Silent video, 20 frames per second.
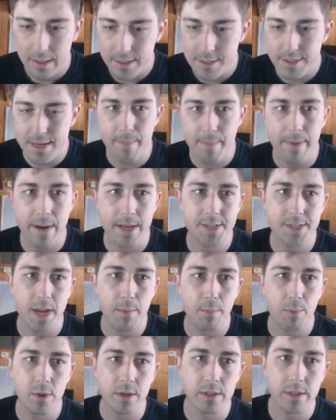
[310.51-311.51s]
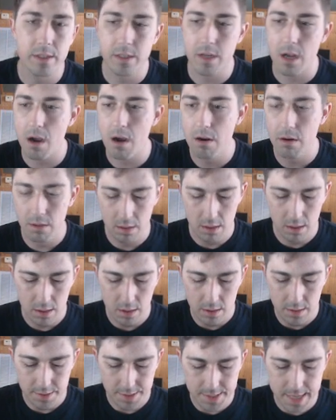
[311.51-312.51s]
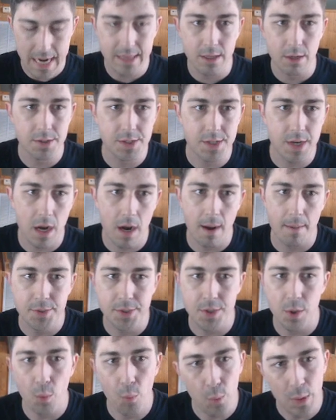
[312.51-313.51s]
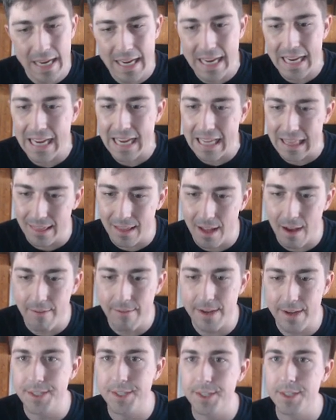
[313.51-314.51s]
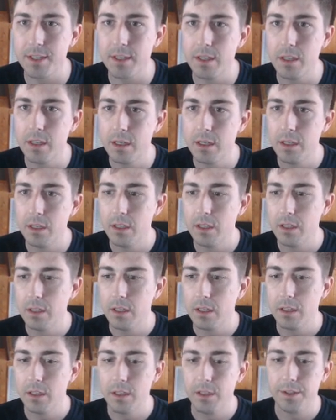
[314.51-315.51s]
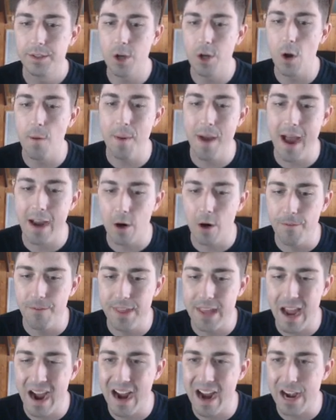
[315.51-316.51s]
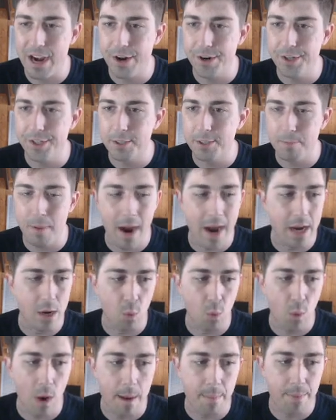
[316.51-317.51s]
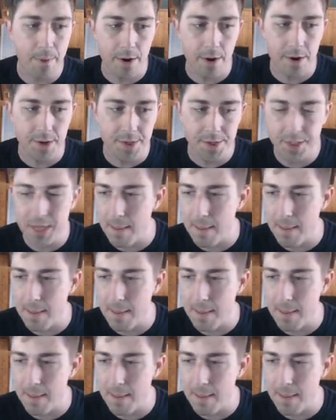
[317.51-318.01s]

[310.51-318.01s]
Step by step, boys. Let's go. Take those dubs. We love it. Let's go back over the Iron Spike Whippers.